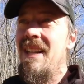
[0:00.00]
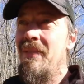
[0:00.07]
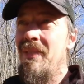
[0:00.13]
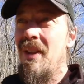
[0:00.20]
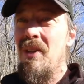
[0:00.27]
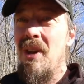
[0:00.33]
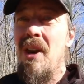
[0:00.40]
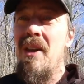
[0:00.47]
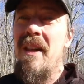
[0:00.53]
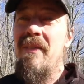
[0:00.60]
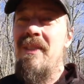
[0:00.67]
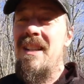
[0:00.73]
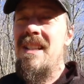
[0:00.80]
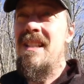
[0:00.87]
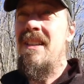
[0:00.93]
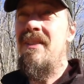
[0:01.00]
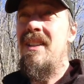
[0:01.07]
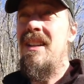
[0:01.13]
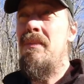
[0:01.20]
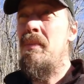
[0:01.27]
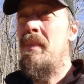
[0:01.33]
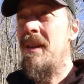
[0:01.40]
I found hard evidence of
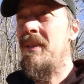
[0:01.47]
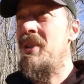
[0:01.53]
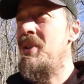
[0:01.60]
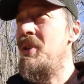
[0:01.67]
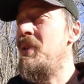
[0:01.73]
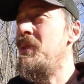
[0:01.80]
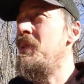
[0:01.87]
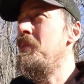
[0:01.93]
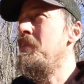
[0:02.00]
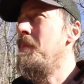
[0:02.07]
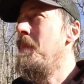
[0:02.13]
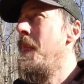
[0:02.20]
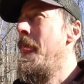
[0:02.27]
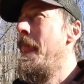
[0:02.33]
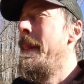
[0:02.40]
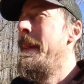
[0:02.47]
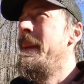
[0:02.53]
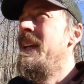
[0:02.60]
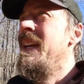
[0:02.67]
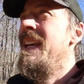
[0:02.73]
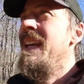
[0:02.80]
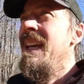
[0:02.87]
it. I'm about to show you.
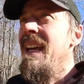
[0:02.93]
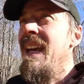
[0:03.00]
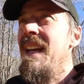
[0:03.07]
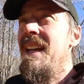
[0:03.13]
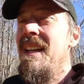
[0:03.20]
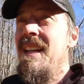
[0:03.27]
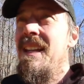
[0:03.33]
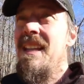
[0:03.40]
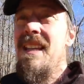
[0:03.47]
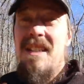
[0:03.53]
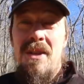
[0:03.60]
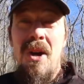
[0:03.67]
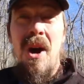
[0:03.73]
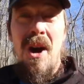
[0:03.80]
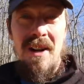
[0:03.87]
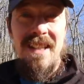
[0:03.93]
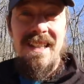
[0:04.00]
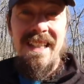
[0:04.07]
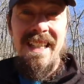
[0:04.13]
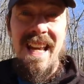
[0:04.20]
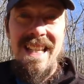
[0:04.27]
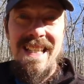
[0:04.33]
And this
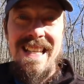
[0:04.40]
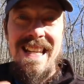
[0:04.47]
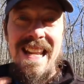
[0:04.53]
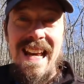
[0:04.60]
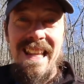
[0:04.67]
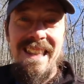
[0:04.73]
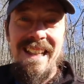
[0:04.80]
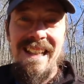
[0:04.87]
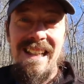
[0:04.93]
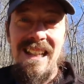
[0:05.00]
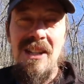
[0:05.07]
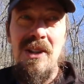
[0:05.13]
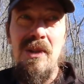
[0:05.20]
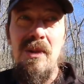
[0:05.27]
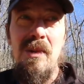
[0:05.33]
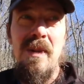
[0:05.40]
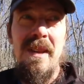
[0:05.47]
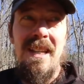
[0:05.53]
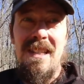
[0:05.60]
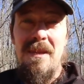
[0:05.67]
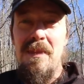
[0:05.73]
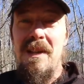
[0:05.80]
honestly has nothing to do with
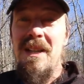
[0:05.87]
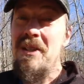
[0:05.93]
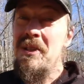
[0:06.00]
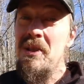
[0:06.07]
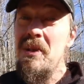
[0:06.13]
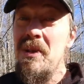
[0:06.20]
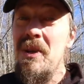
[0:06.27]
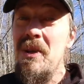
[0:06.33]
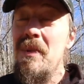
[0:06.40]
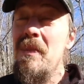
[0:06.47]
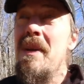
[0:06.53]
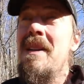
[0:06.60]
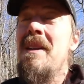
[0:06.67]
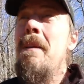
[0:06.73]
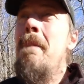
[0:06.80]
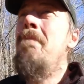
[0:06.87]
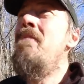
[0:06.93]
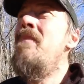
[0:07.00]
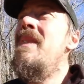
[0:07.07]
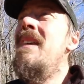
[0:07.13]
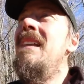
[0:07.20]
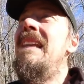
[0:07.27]
us being on YouTube.
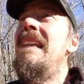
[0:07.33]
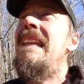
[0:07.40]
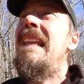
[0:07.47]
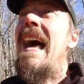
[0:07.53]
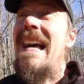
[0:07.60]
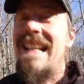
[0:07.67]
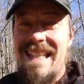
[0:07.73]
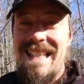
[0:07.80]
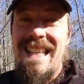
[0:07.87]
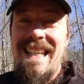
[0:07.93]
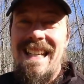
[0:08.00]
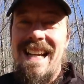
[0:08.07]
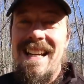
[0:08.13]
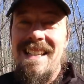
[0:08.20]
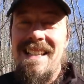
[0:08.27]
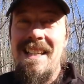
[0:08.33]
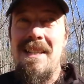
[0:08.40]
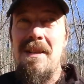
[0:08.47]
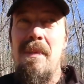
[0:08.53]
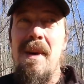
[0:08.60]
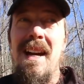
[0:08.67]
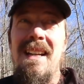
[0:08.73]
The last thing I
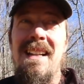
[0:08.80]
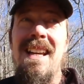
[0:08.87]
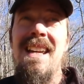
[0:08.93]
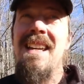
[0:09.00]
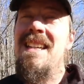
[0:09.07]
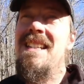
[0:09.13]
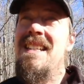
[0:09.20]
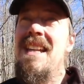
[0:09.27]
suspect is